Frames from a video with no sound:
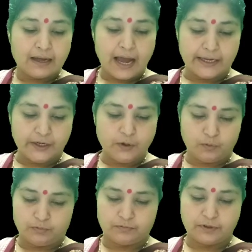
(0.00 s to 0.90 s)
I
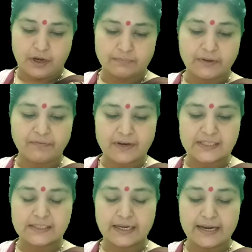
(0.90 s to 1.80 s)
knew of the
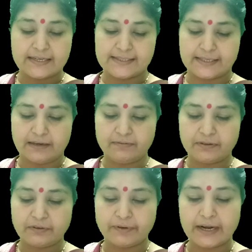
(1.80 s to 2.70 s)
first day itself
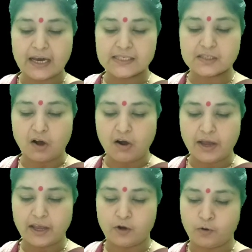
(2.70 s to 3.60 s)
when I
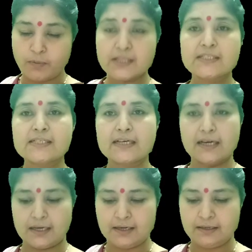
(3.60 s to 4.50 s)
saw a human
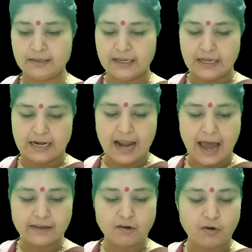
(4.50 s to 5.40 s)
skull
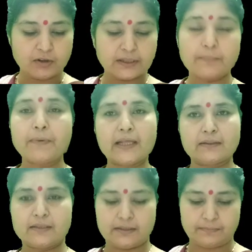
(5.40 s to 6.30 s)
lying on the
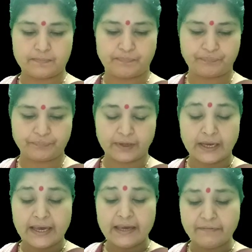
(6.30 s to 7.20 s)
path.
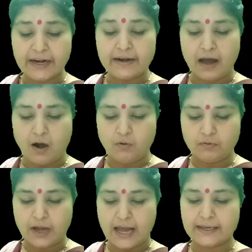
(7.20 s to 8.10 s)
Even
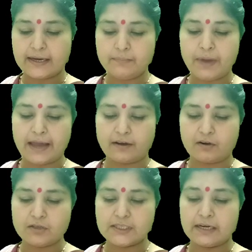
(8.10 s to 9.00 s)
now I come
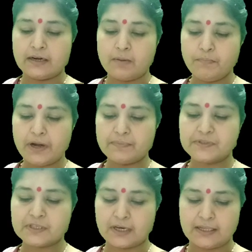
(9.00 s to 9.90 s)
across a number of
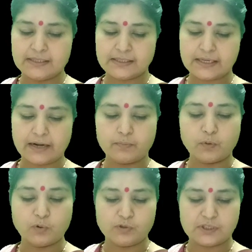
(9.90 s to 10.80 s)
skulls and
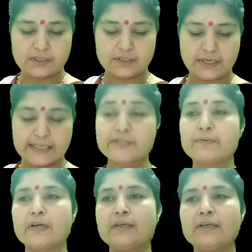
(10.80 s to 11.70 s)
bones,
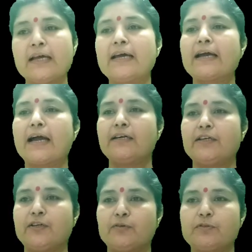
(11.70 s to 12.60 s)
Iswaran
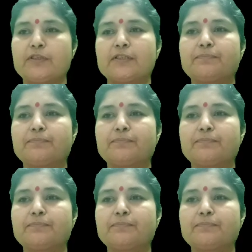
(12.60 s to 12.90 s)
continued.